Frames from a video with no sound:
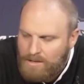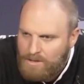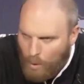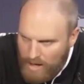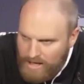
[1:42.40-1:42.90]

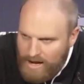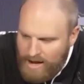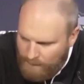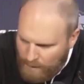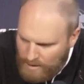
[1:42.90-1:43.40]

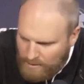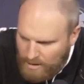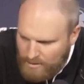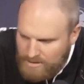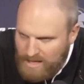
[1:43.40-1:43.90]
29 free
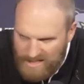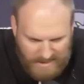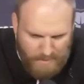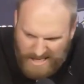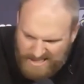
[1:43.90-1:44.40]
throws to
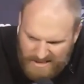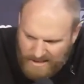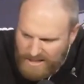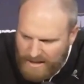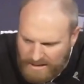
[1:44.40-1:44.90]

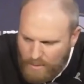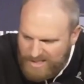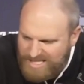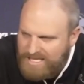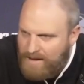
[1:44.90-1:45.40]
basically like there was
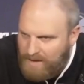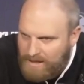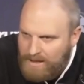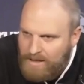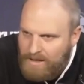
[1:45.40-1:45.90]
seven.
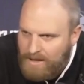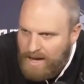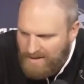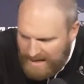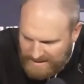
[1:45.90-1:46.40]

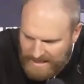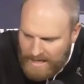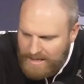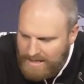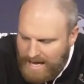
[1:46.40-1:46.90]
And then at the end
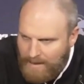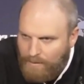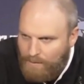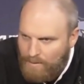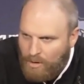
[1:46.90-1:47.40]
of the game, a
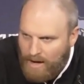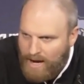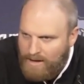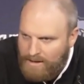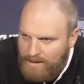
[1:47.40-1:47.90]
few more
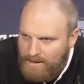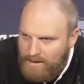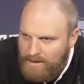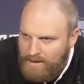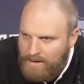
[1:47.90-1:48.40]
added.
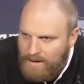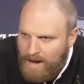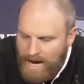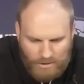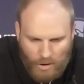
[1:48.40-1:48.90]

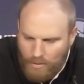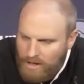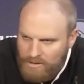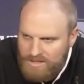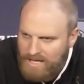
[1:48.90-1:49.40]
I don't
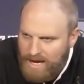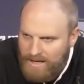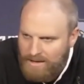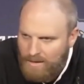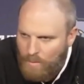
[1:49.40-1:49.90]
understand
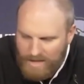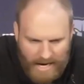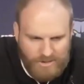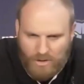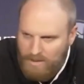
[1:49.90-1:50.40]
it when
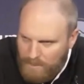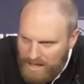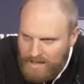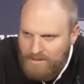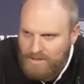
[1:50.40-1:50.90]
guys are
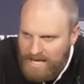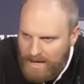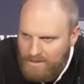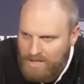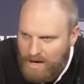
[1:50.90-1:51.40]
competing their
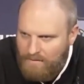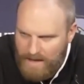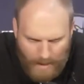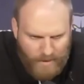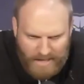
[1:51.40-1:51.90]
tails off.
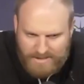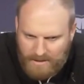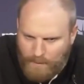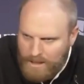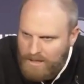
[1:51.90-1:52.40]
And we got
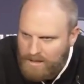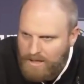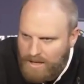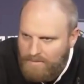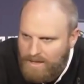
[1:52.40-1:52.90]
stuff we can
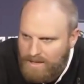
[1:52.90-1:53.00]
clean up.